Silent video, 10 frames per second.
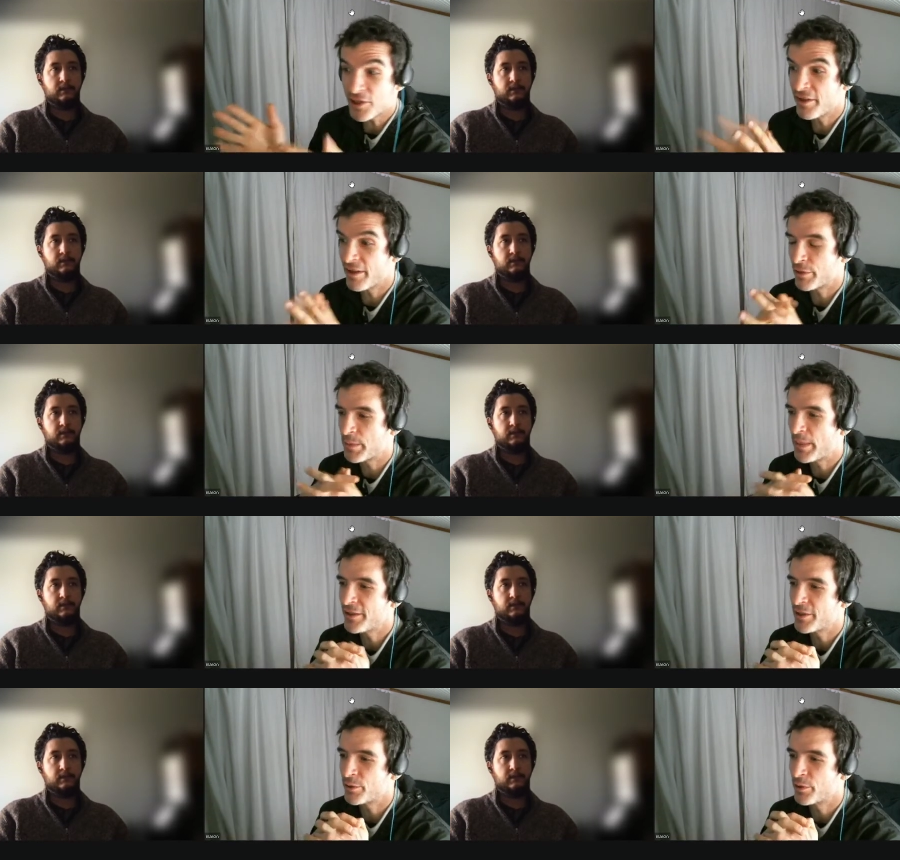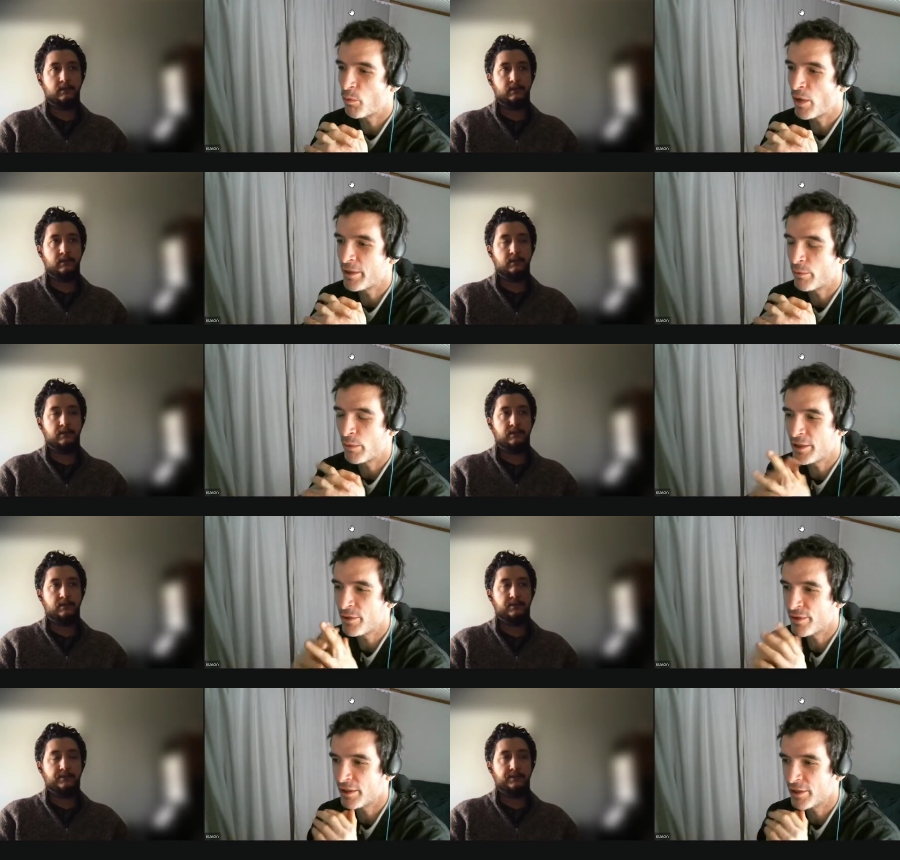Speaker 1: they responded to it. Why why do you
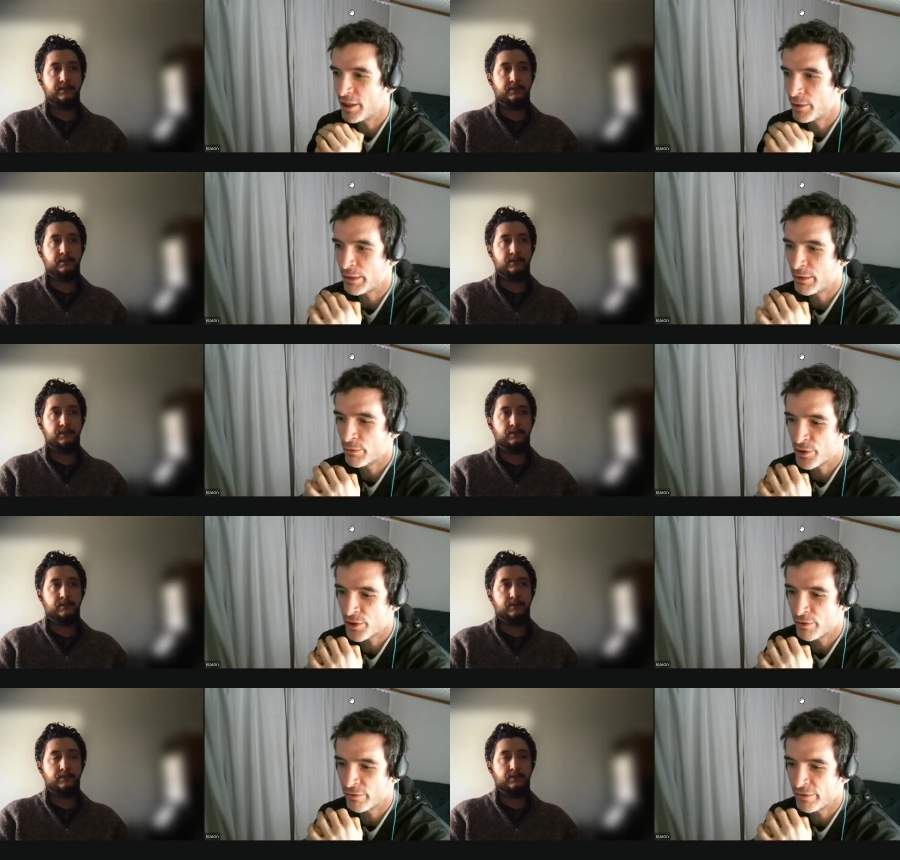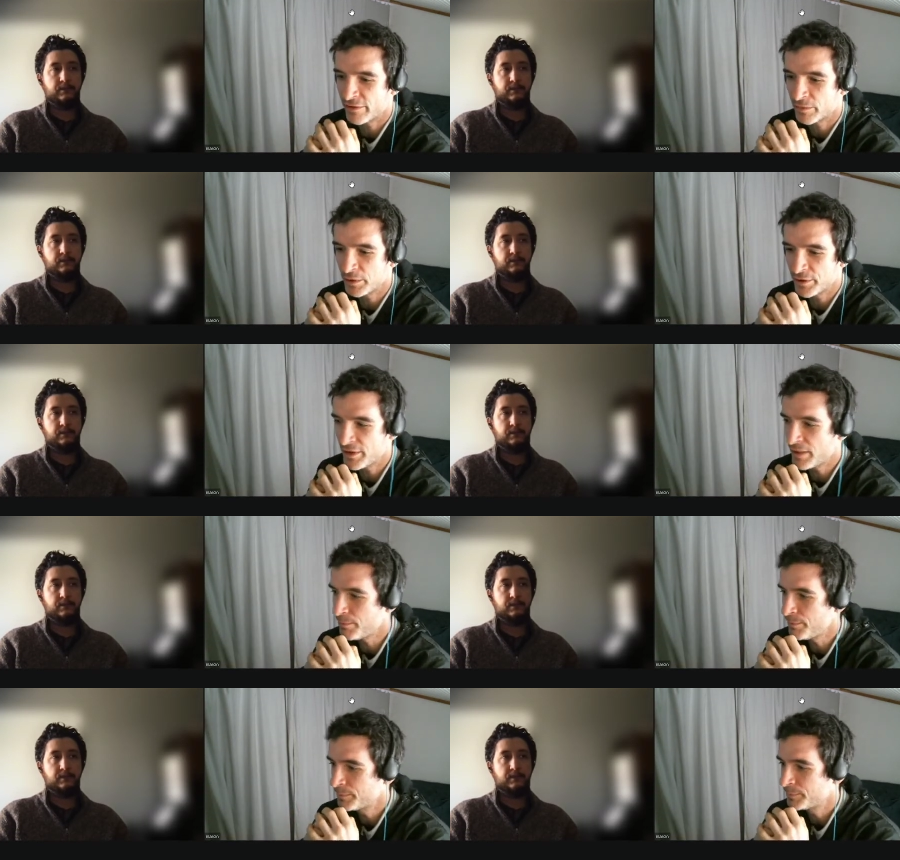think the kit route was so favorable to them?
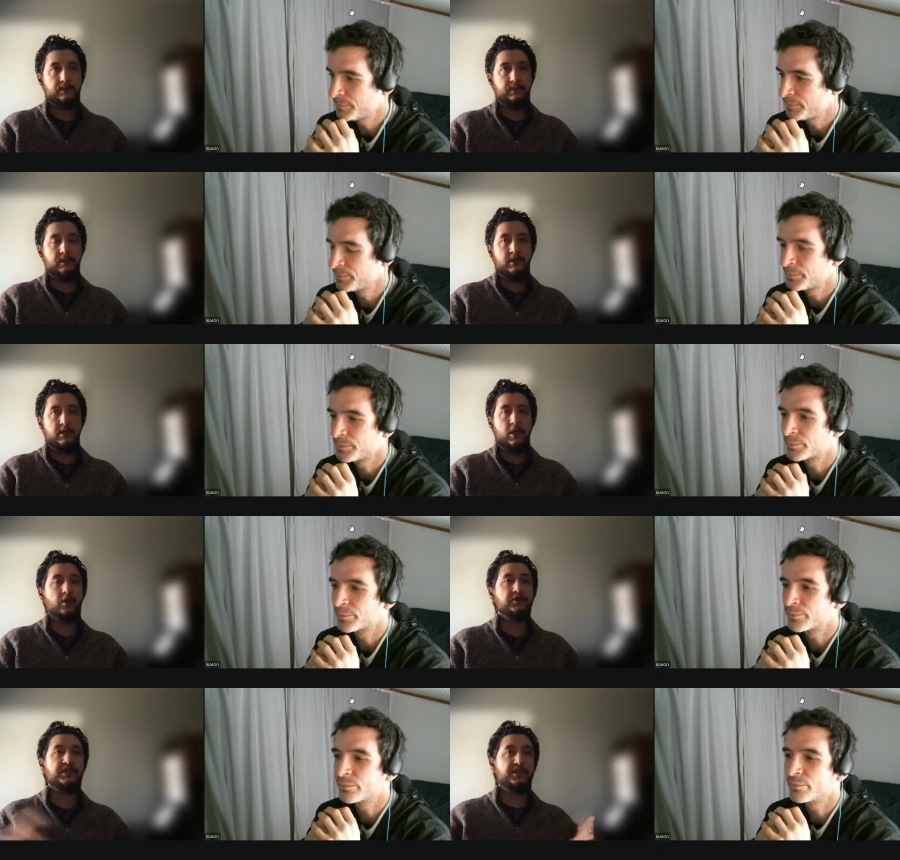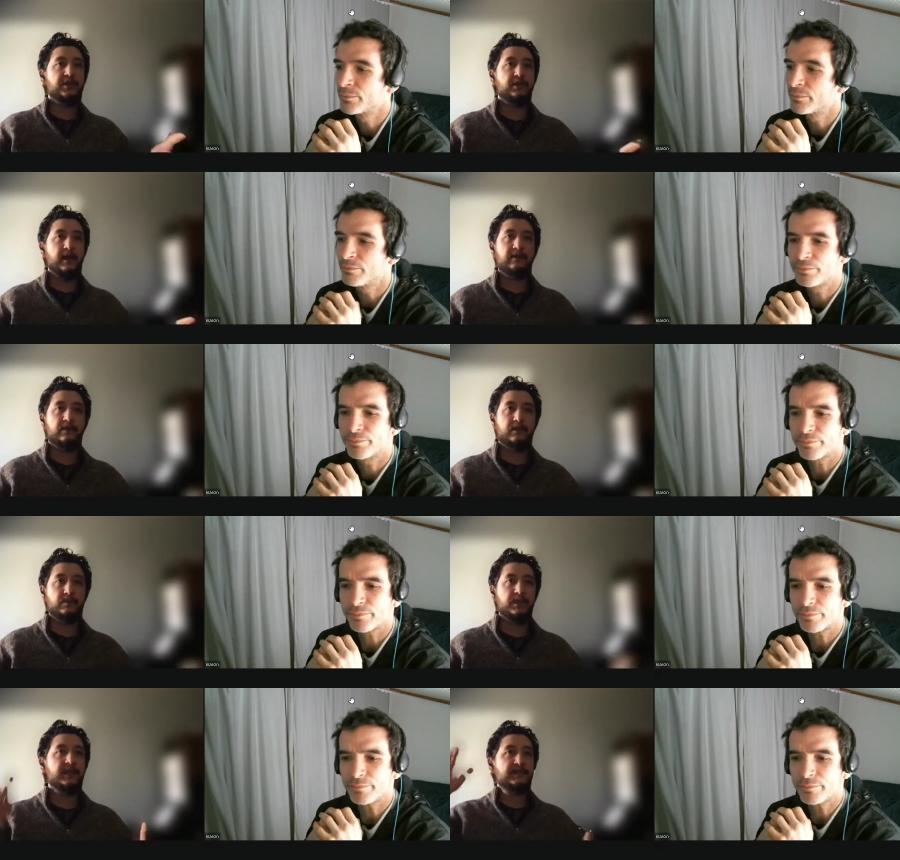
Speaker 2: Oh, just
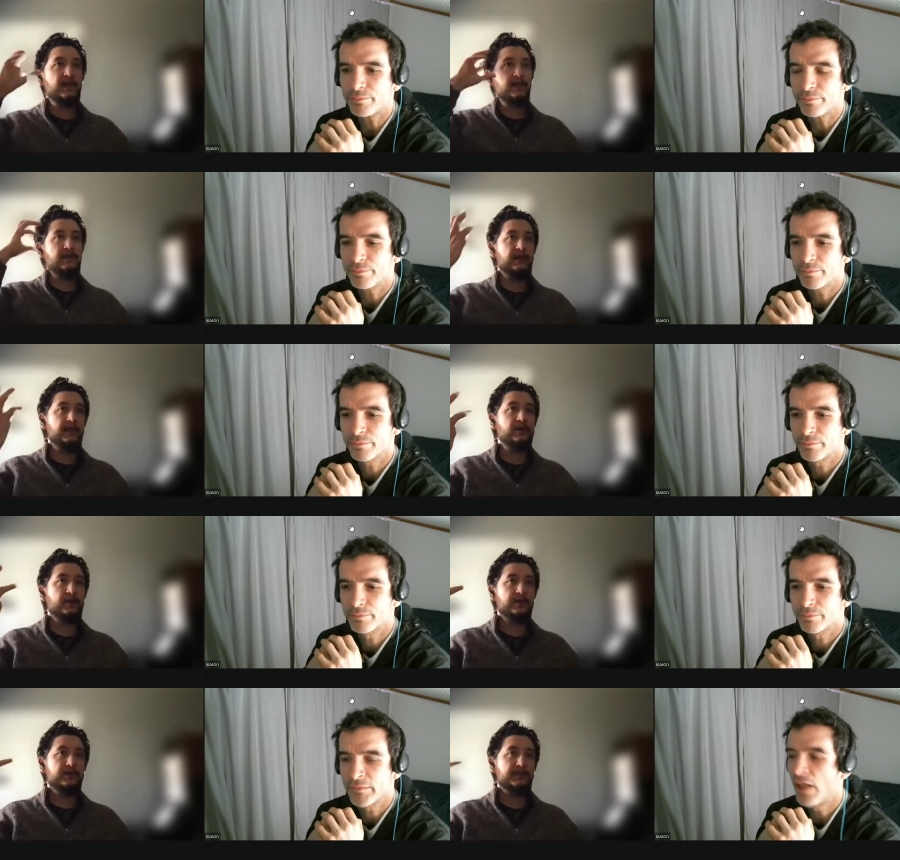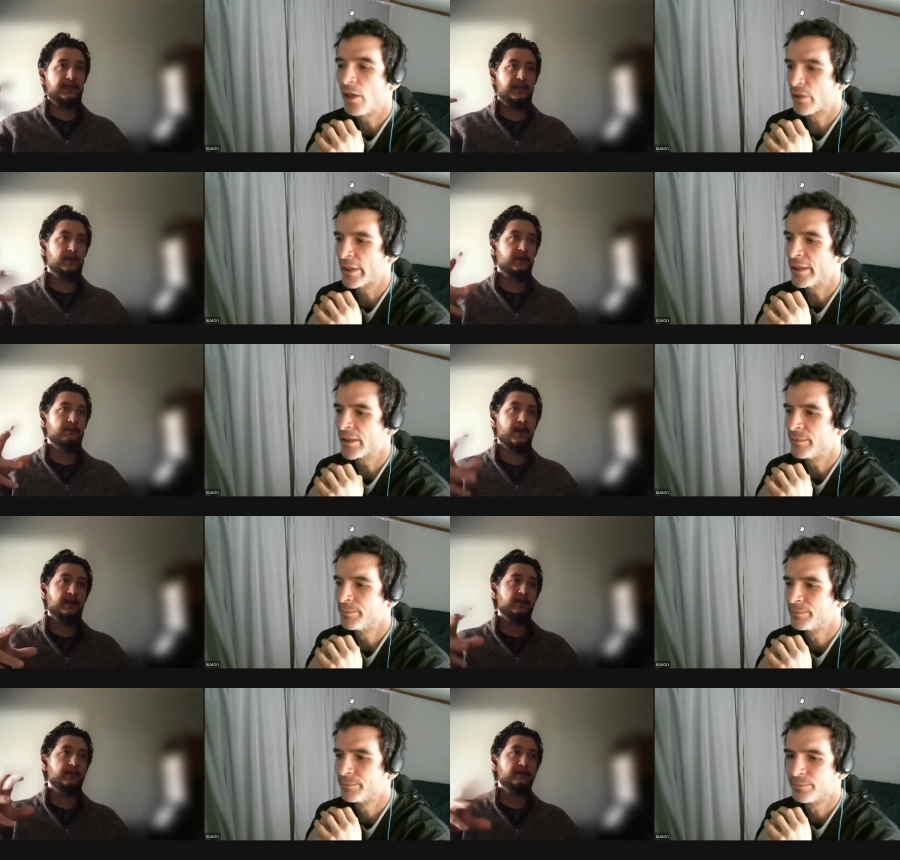geographically, because they they don't oh, understand our
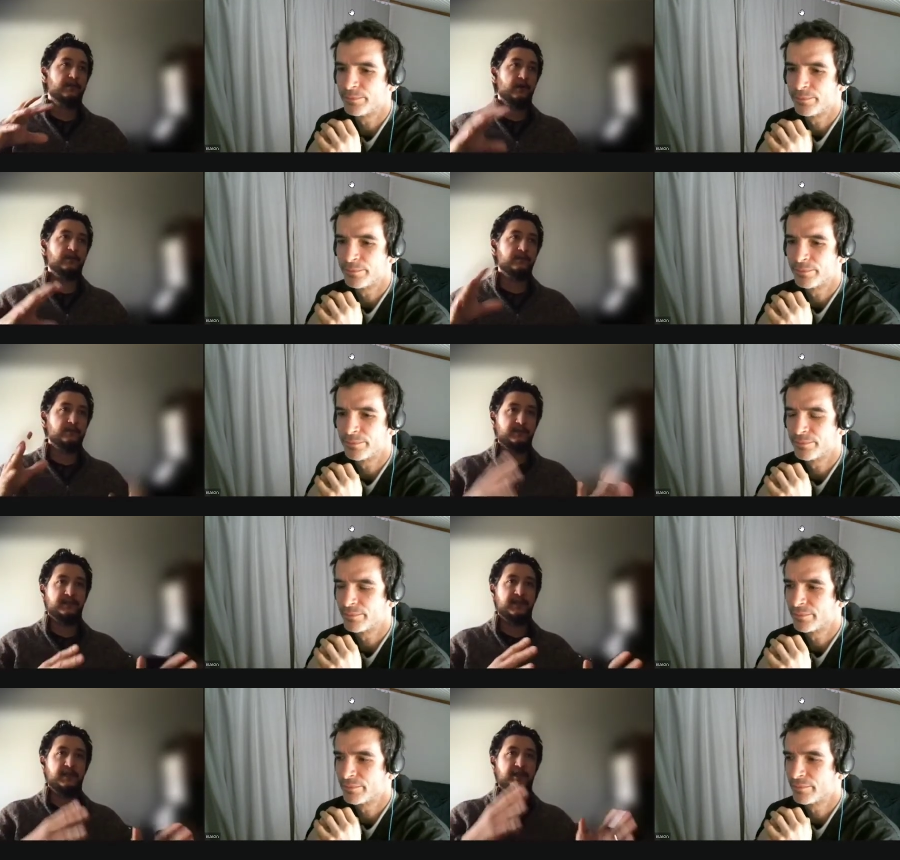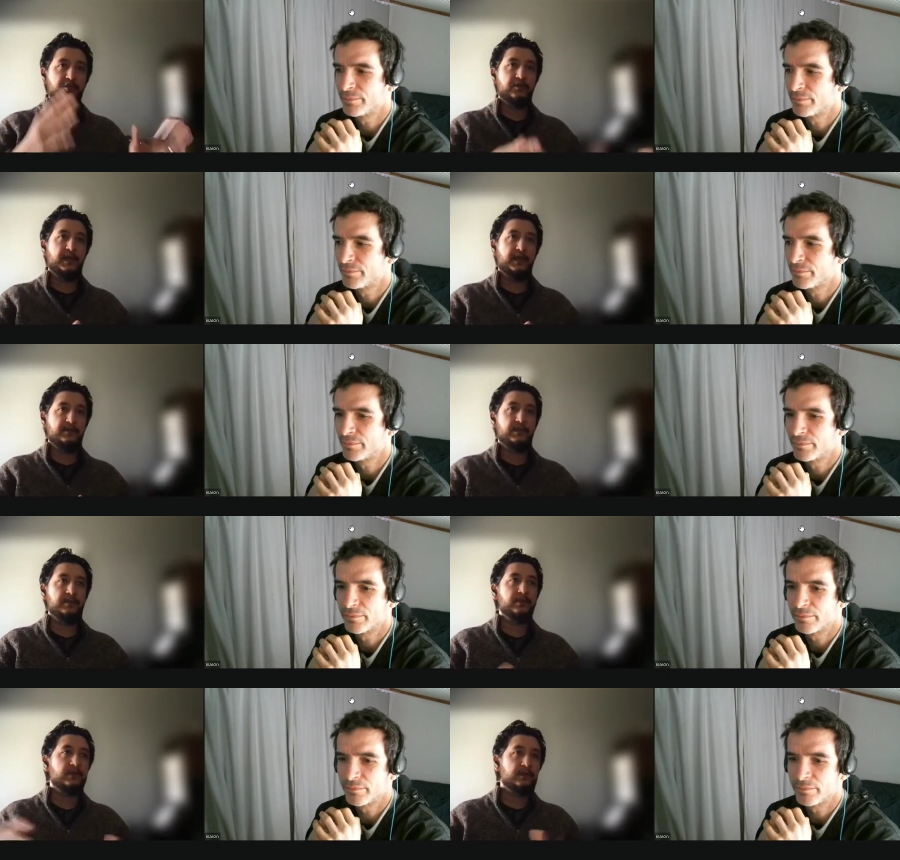model of, of sending
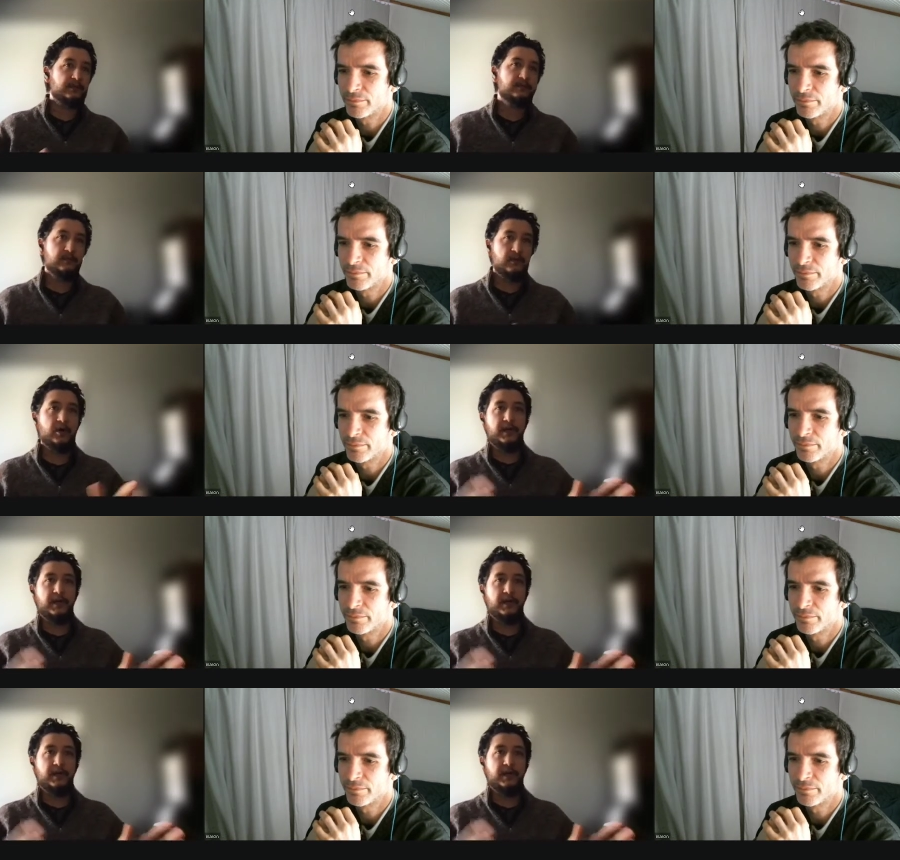trained people